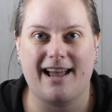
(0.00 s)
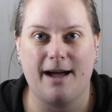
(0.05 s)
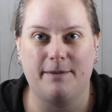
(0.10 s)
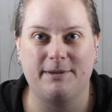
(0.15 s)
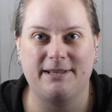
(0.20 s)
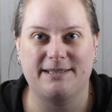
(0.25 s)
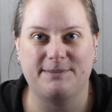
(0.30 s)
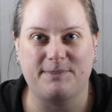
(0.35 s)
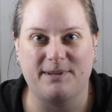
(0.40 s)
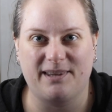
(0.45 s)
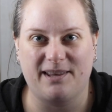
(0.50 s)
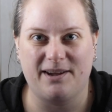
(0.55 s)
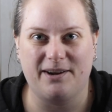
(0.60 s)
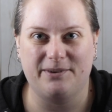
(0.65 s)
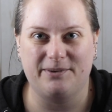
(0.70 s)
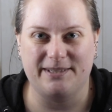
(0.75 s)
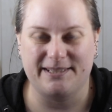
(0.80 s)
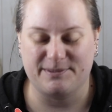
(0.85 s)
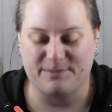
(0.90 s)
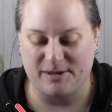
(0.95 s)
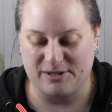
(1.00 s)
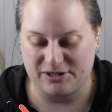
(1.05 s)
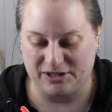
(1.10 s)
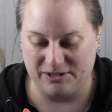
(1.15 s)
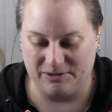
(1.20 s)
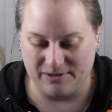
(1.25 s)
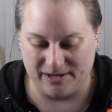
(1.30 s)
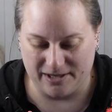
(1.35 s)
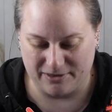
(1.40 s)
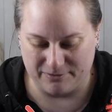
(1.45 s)
in the comments below,
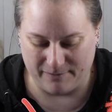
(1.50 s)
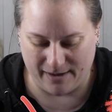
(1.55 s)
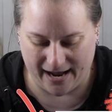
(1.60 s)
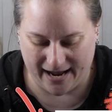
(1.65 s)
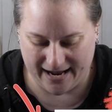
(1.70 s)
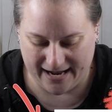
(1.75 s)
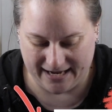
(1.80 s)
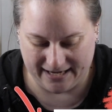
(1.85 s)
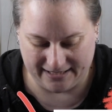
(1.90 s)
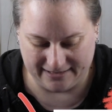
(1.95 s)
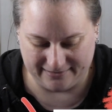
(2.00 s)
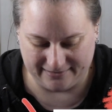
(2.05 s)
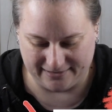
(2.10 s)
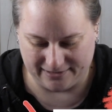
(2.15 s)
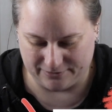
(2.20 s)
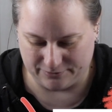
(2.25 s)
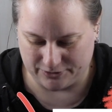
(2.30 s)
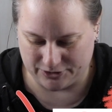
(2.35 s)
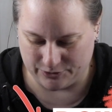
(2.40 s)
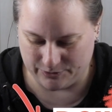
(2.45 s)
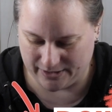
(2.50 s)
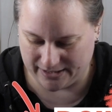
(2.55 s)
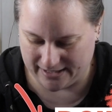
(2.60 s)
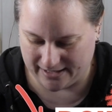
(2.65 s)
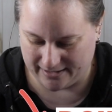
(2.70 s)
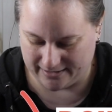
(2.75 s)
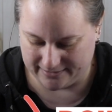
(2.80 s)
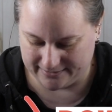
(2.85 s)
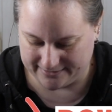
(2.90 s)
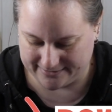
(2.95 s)
especially with my
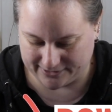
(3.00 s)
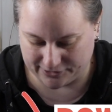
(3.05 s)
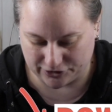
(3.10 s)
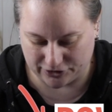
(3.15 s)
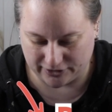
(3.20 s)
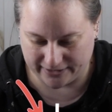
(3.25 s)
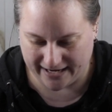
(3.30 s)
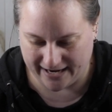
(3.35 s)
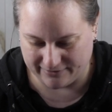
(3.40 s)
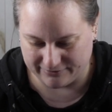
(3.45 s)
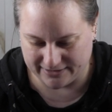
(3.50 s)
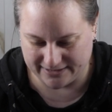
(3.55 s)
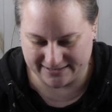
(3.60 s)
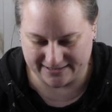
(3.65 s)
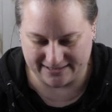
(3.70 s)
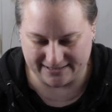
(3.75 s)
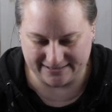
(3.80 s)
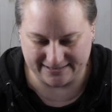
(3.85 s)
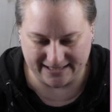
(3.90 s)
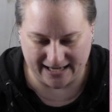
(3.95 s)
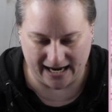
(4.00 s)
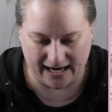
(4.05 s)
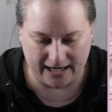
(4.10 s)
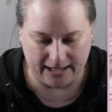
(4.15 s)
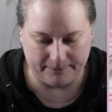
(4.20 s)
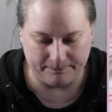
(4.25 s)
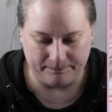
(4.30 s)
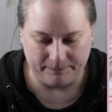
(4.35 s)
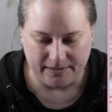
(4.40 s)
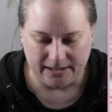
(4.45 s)
doing a circle canvas this
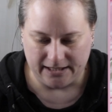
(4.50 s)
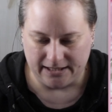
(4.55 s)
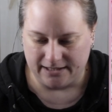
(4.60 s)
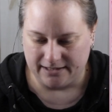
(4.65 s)
time.